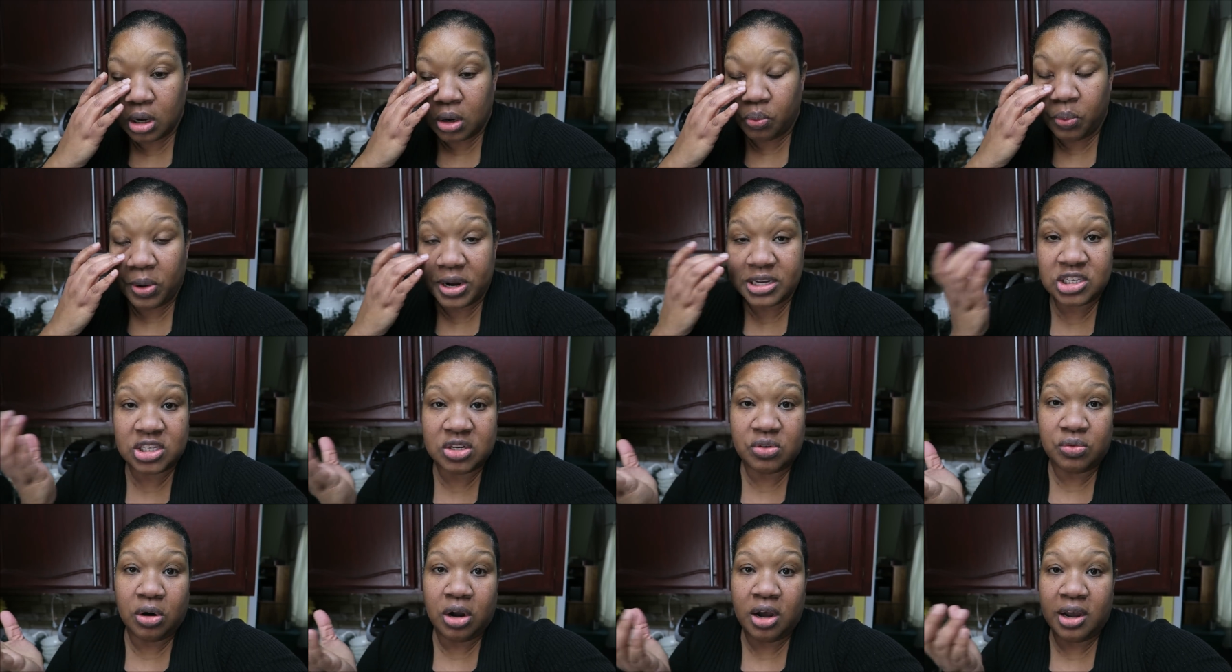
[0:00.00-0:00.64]
a
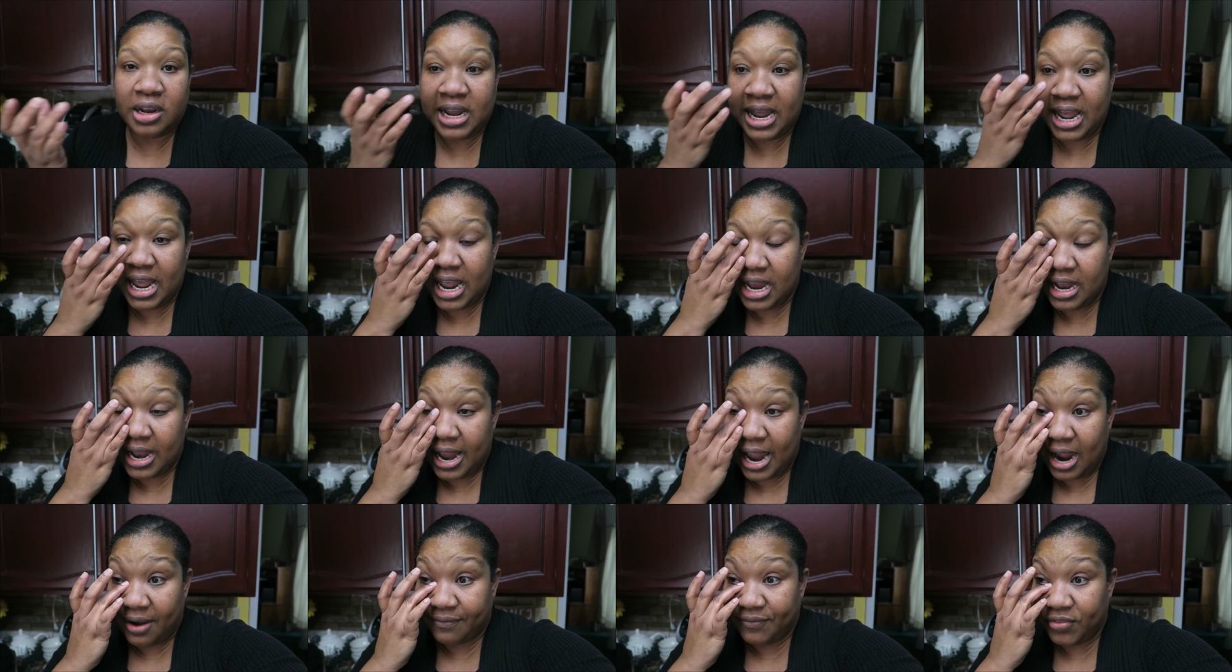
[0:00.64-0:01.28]
restaurant
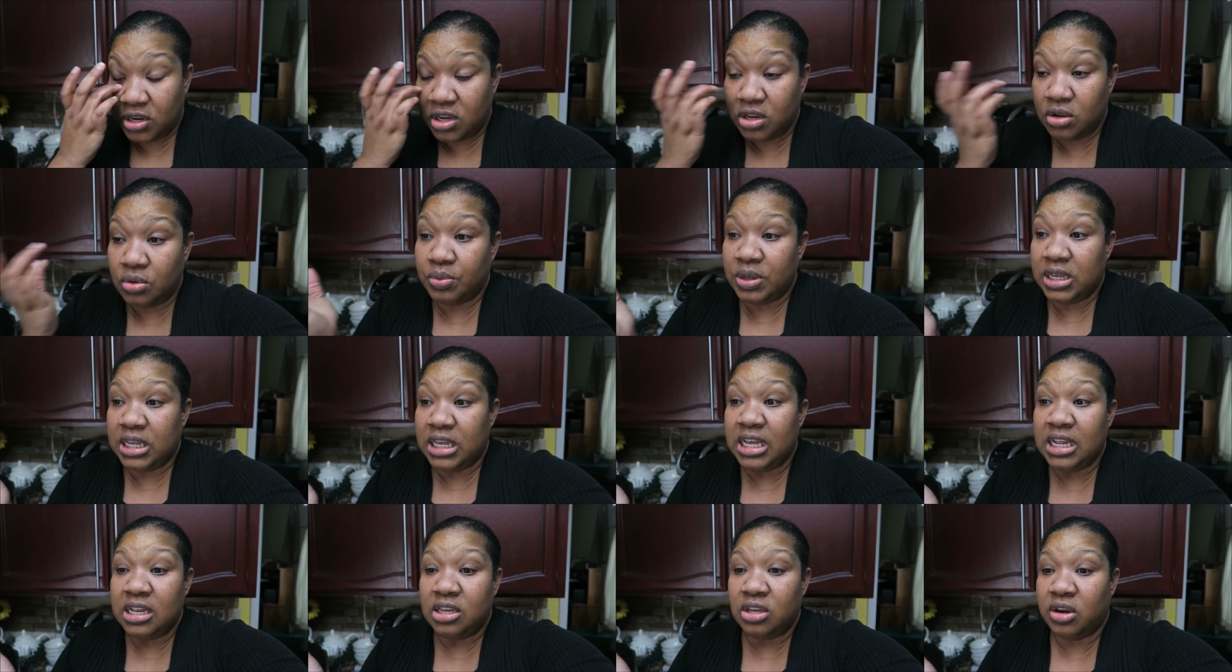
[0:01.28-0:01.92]
and after you
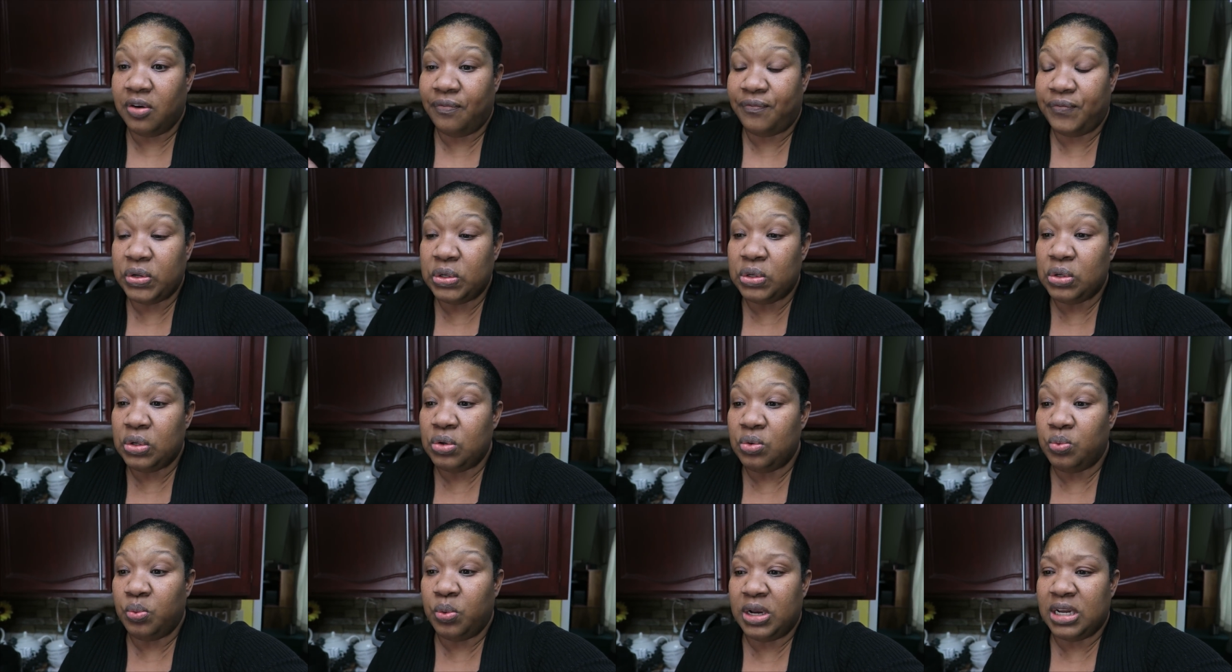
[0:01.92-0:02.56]
eaten your
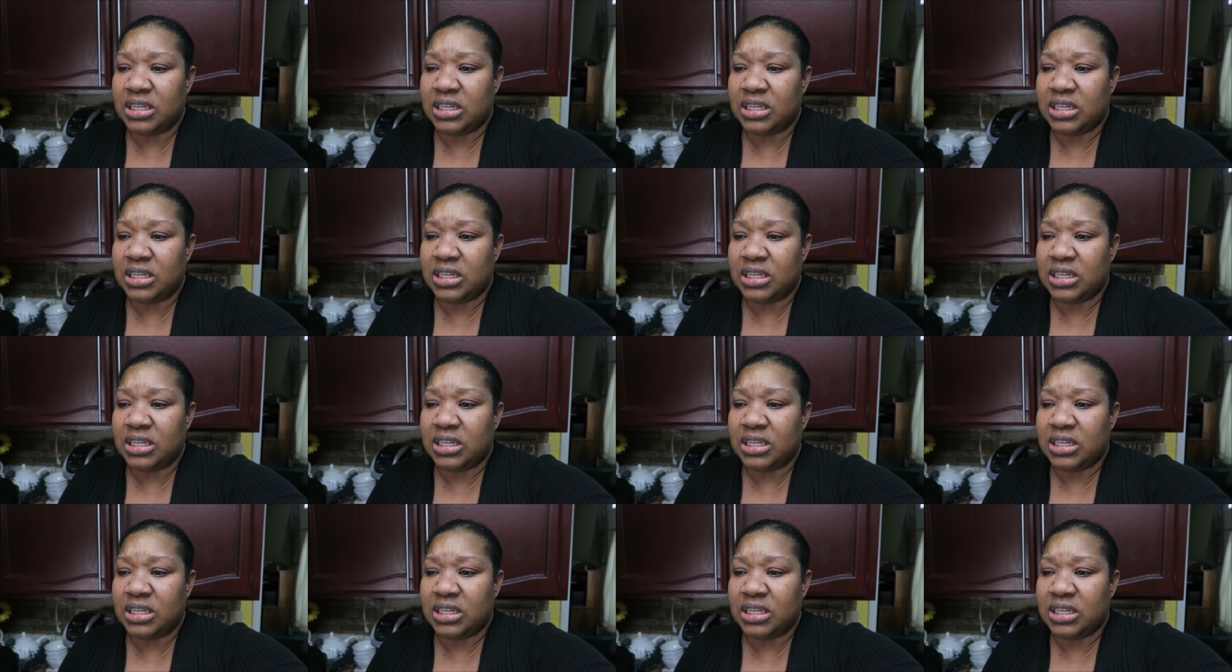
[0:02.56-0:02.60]
food,